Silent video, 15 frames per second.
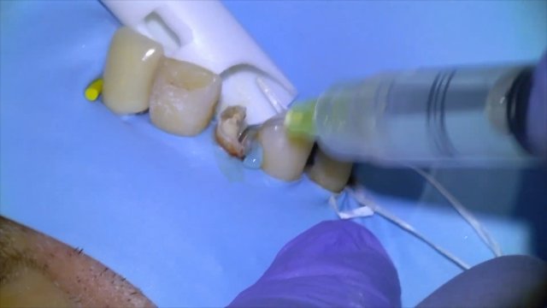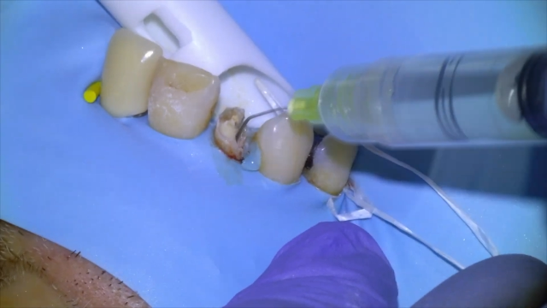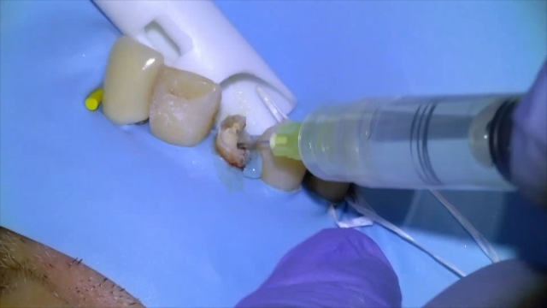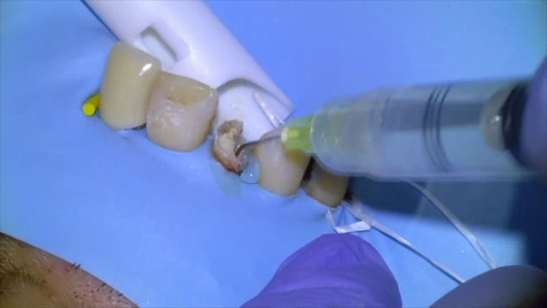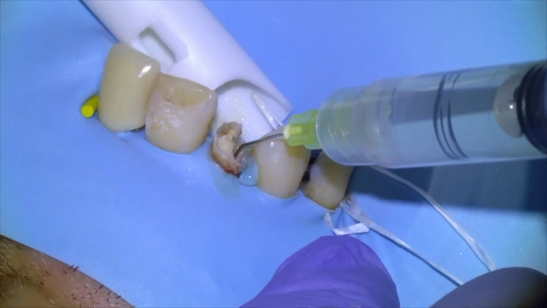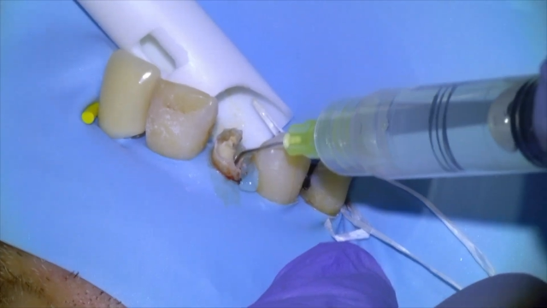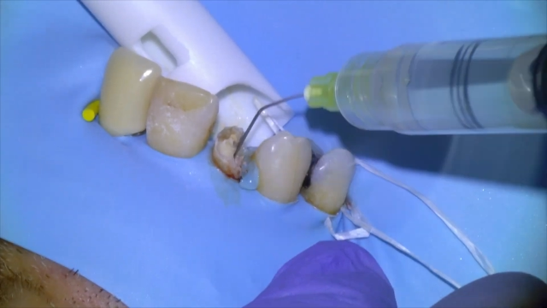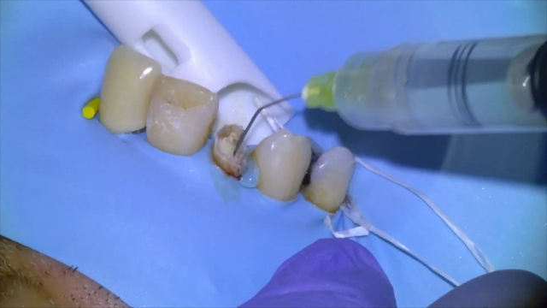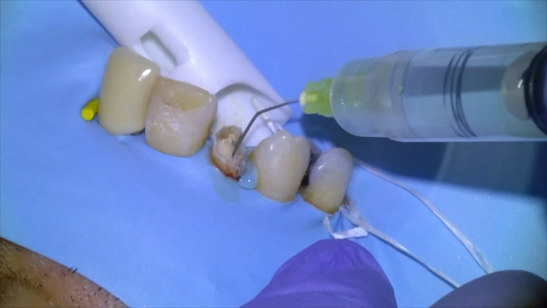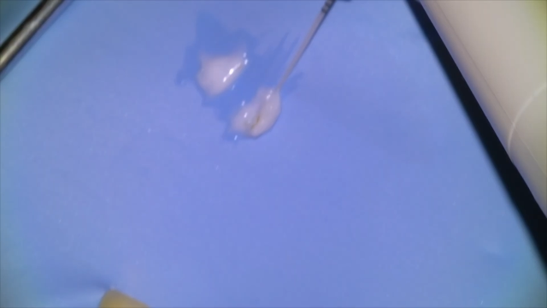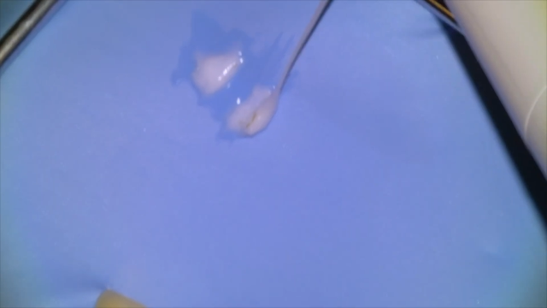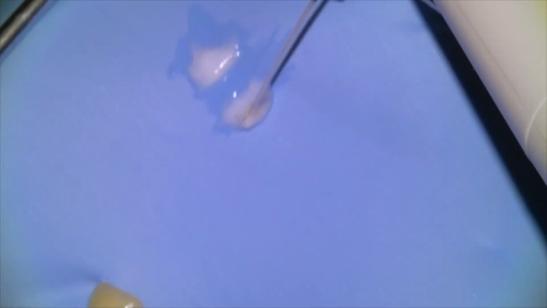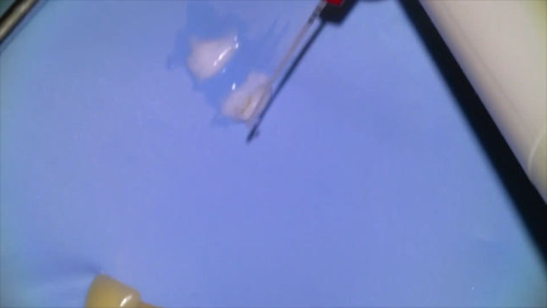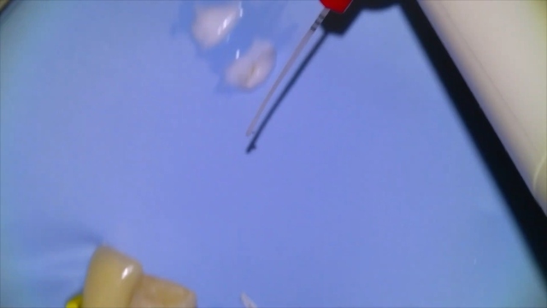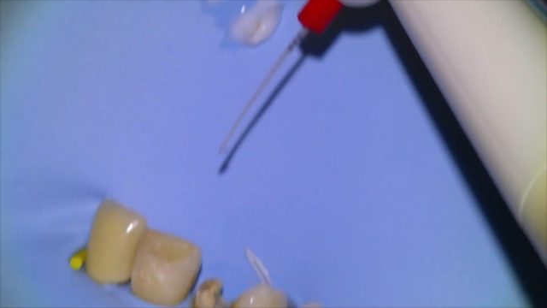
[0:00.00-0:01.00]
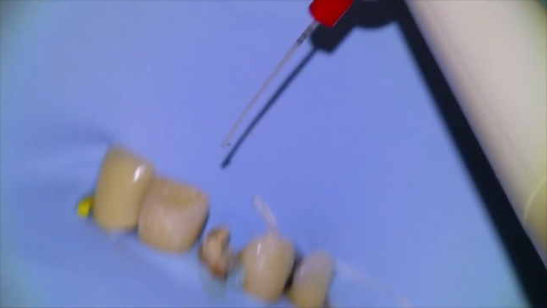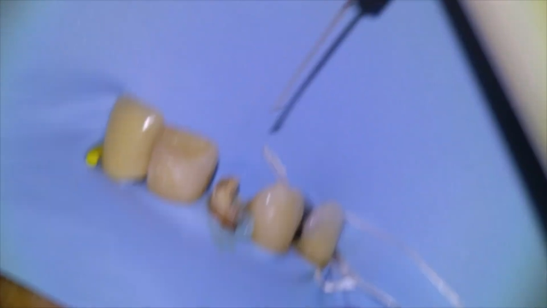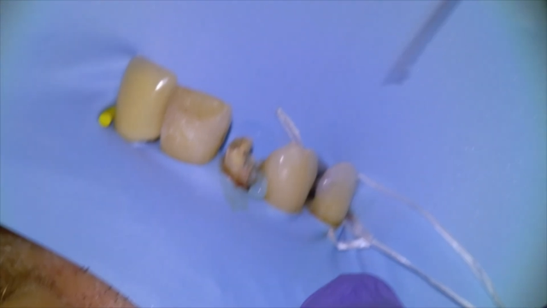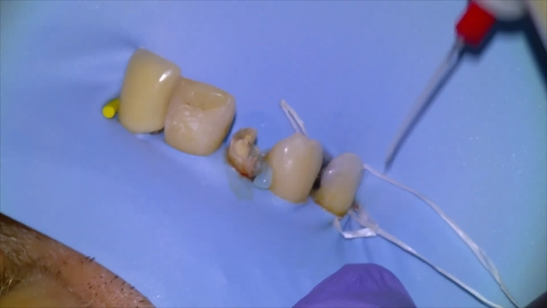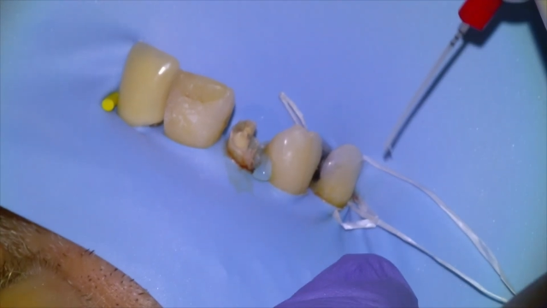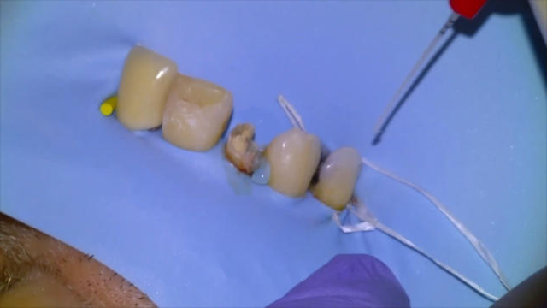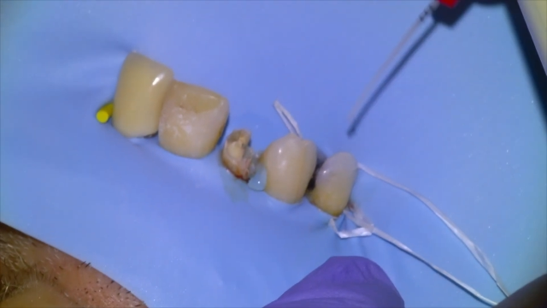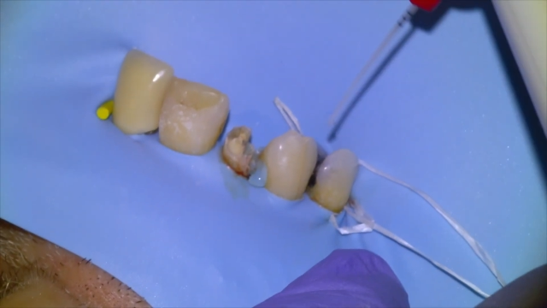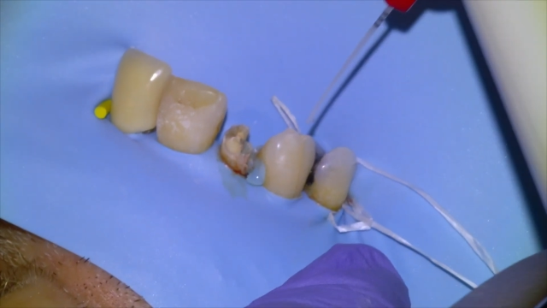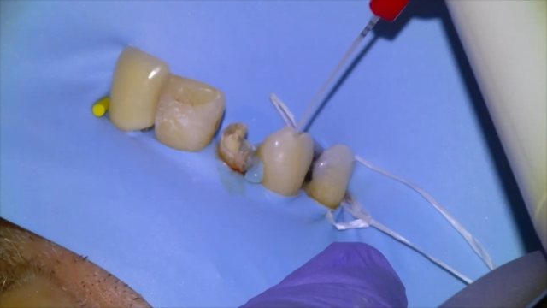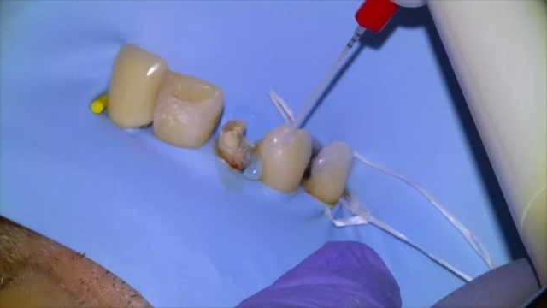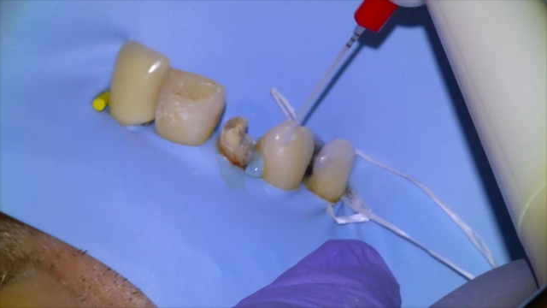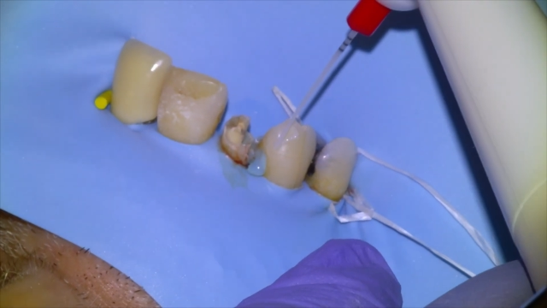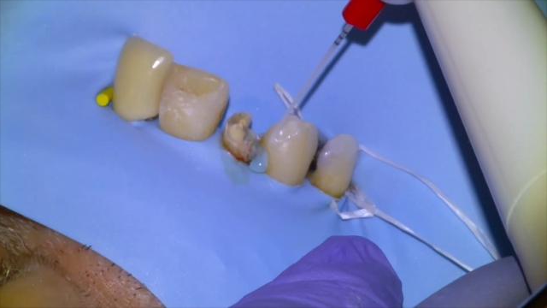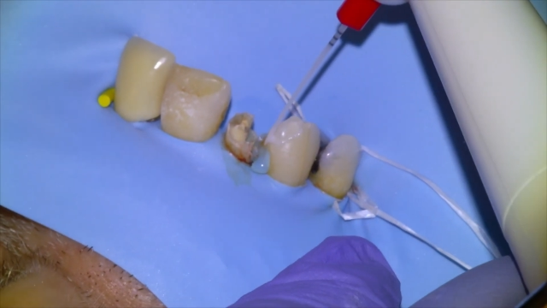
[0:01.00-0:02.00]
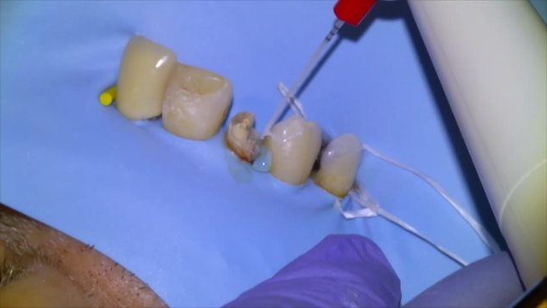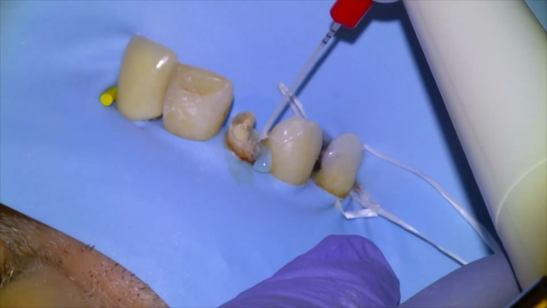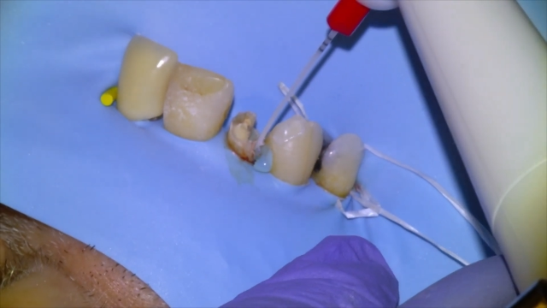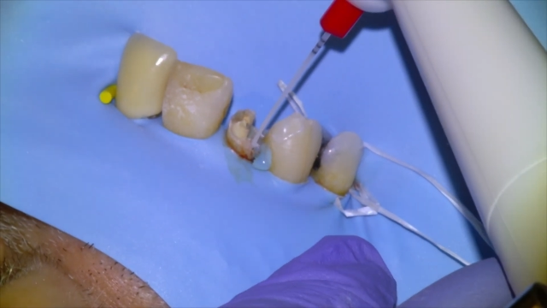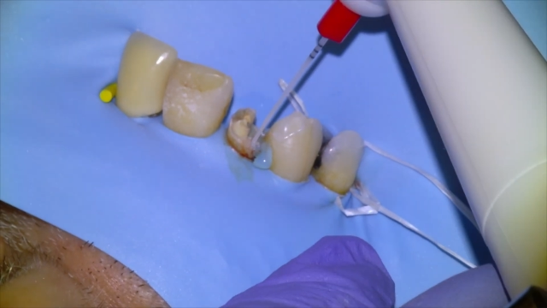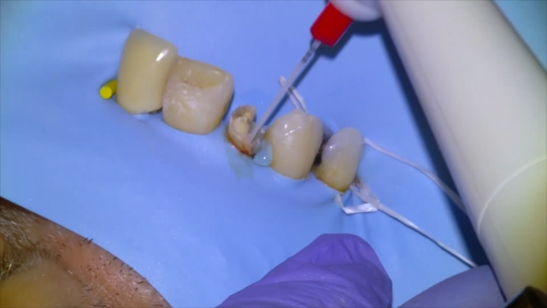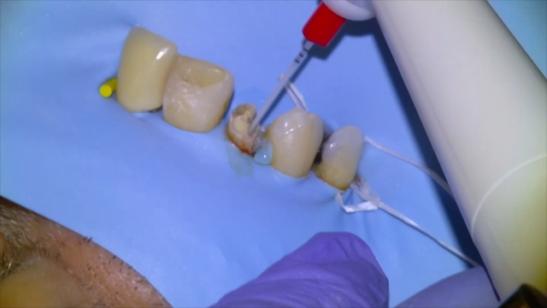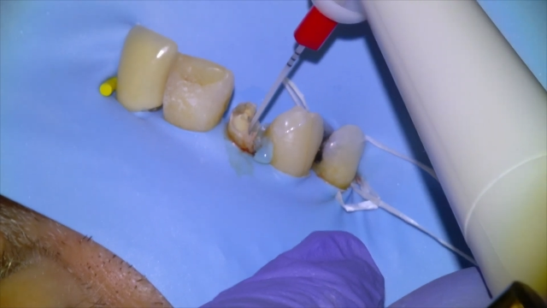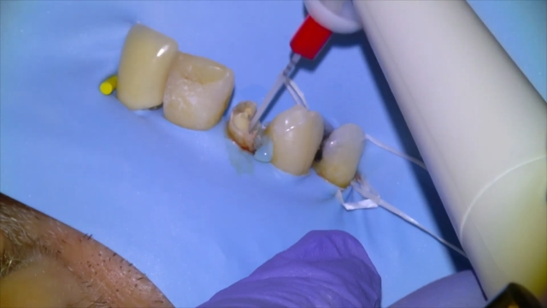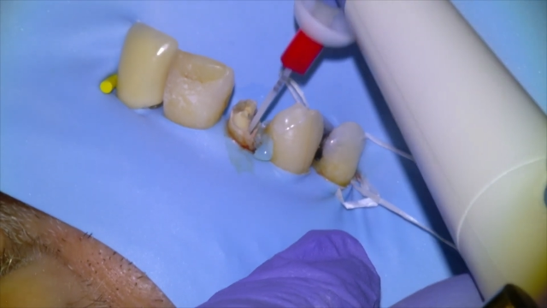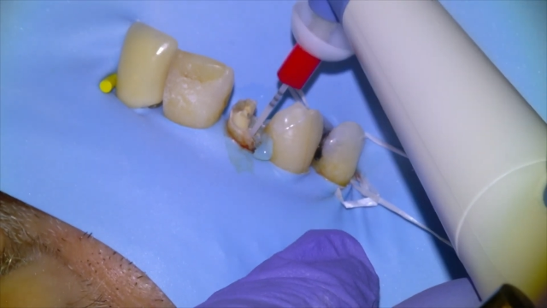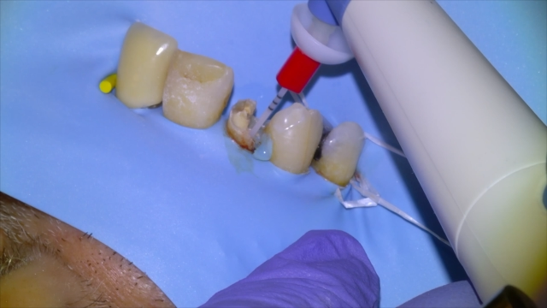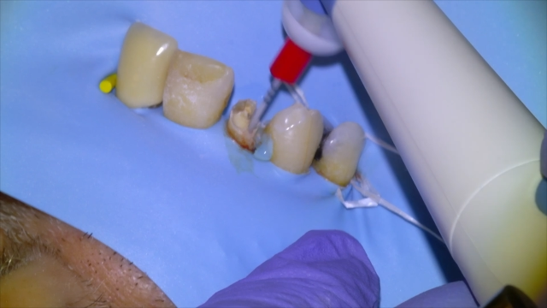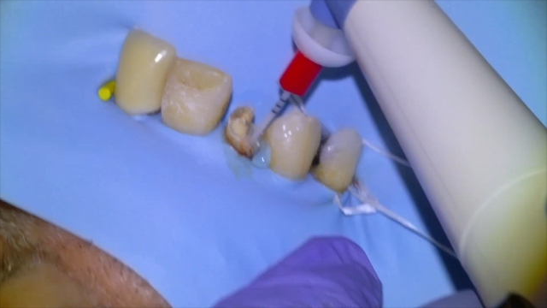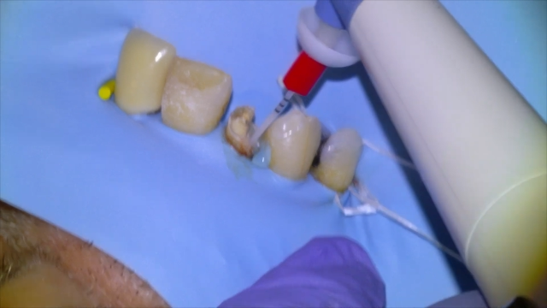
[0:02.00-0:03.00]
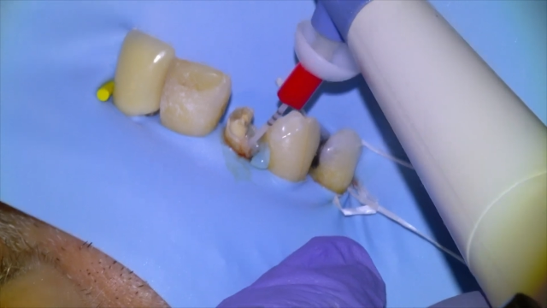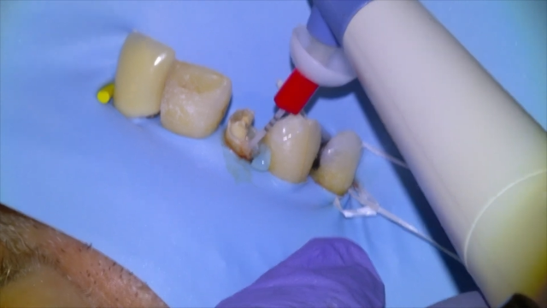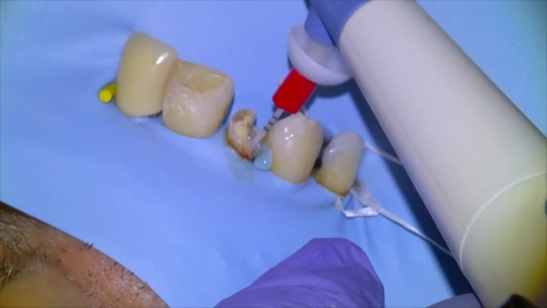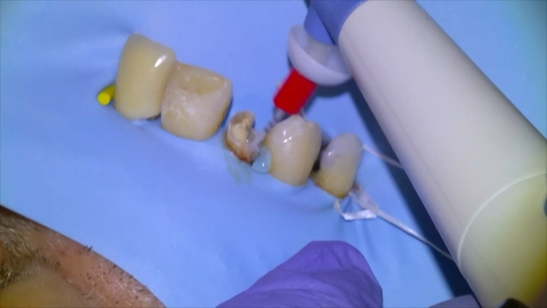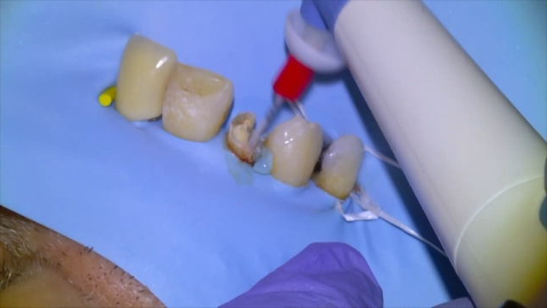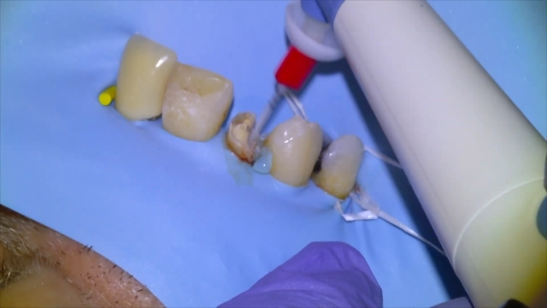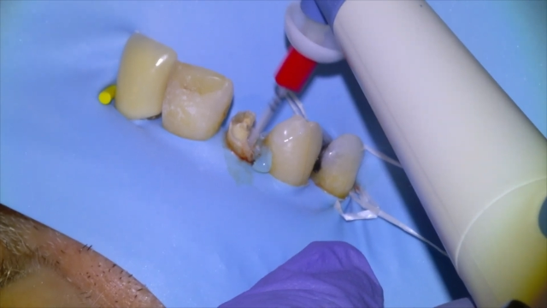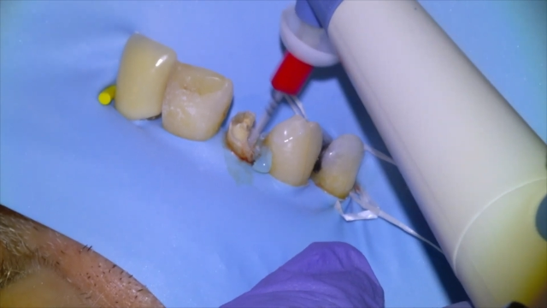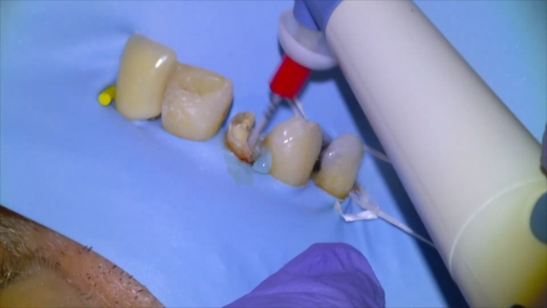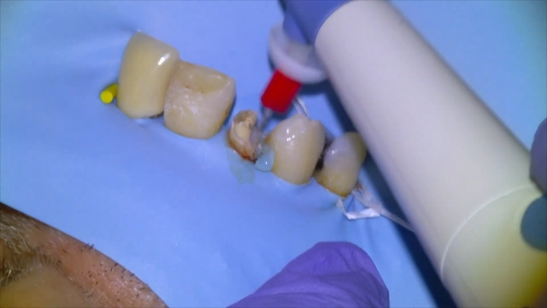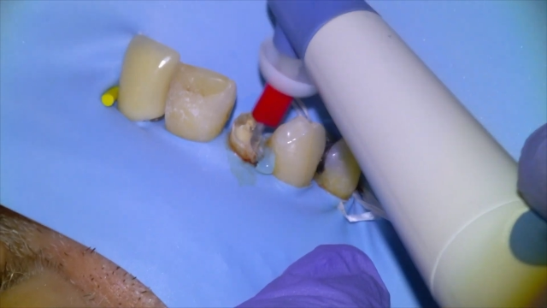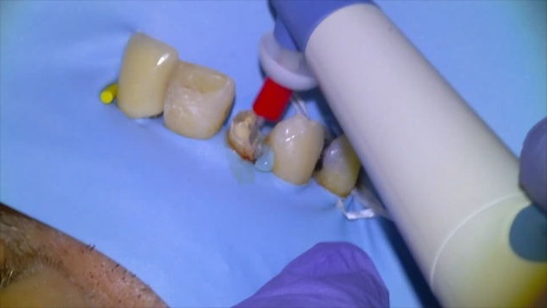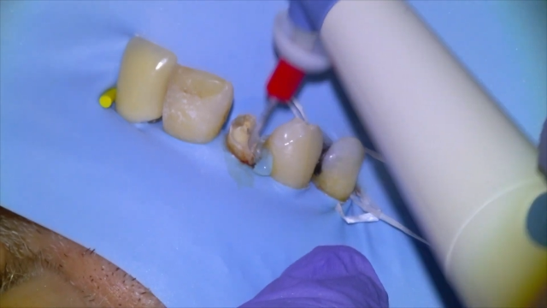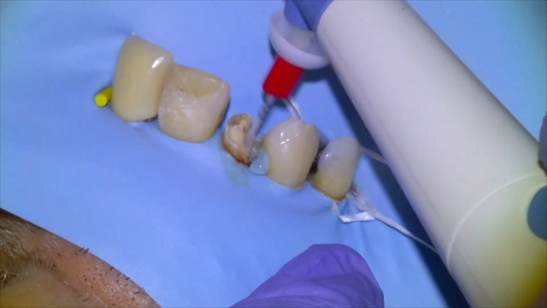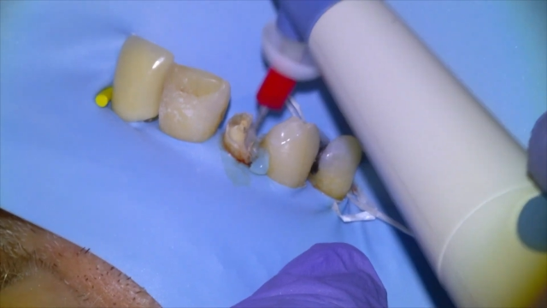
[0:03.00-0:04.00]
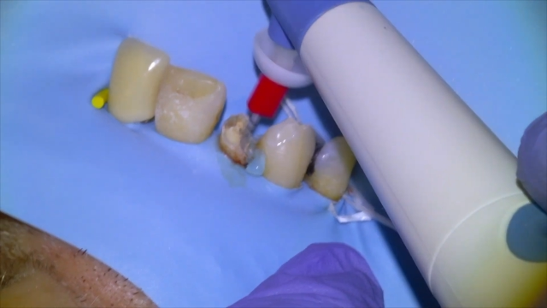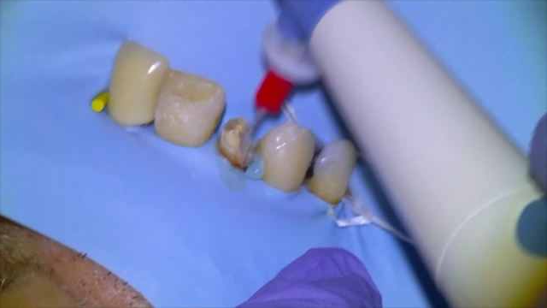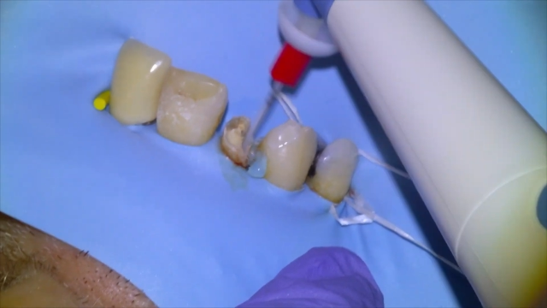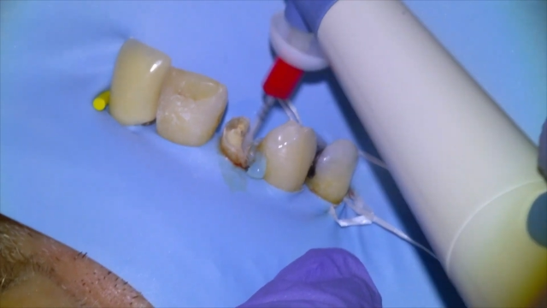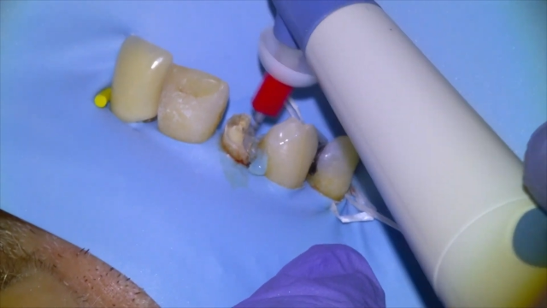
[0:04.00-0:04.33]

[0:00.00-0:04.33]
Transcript: Nobody's mouth can be seen.